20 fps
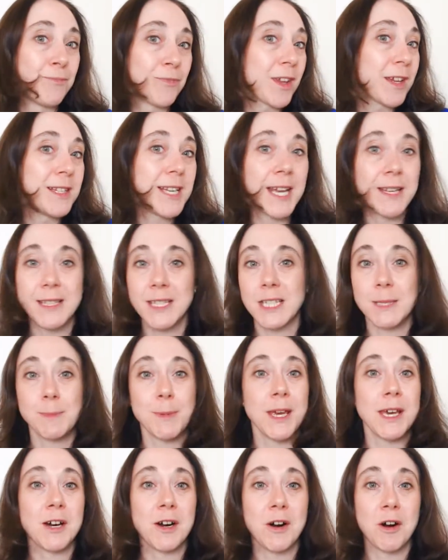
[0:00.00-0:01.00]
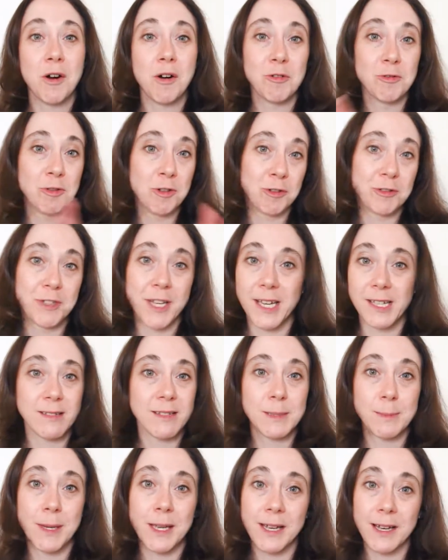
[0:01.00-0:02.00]
Native speaker or non-native
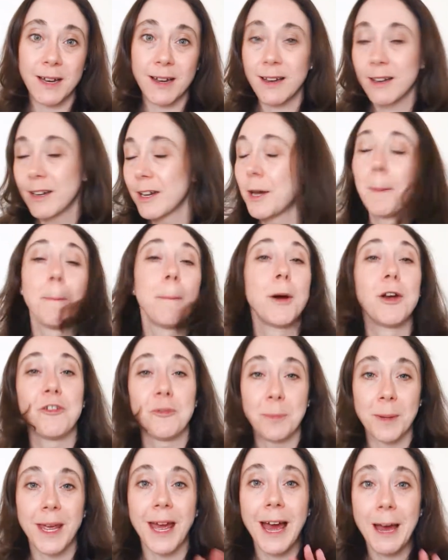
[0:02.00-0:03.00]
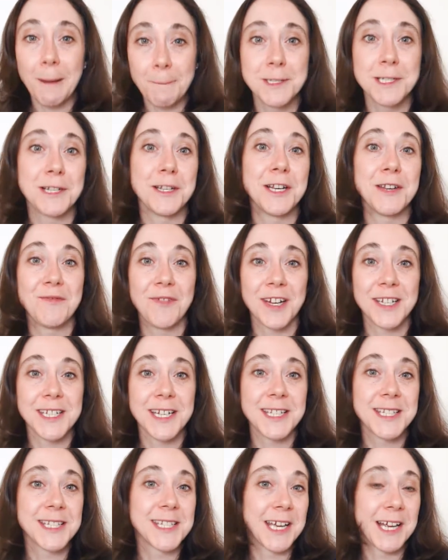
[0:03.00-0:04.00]
speaker can both be absolutely
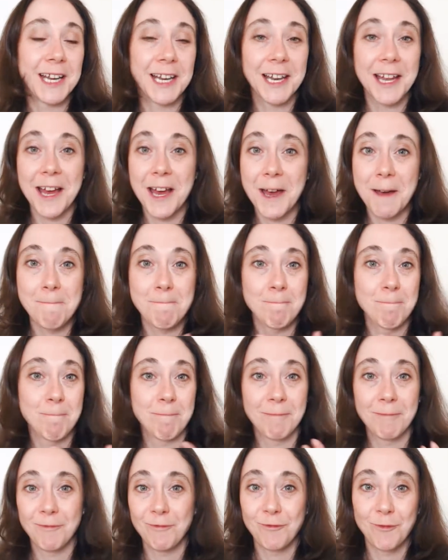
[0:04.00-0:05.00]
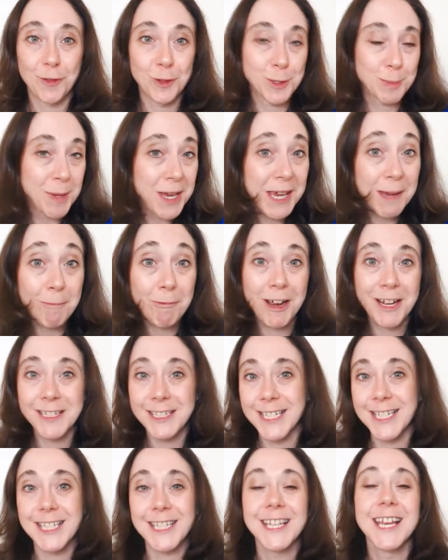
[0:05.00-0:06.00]
fantastic for speaking
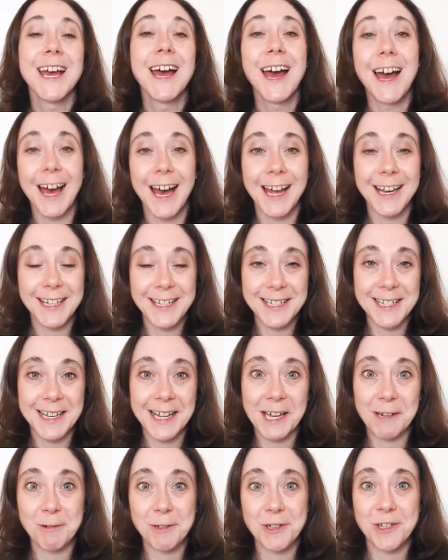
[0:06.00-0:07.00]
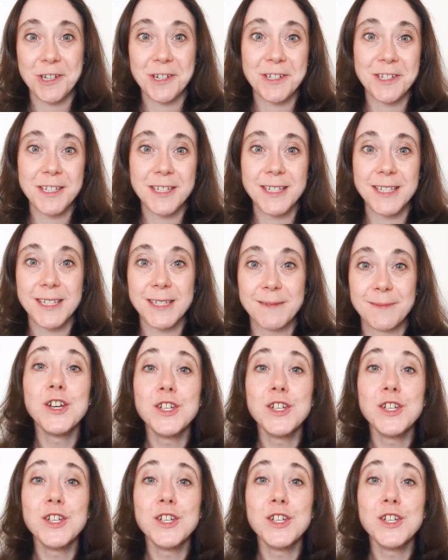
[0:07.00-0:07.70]
practice and as language tutors.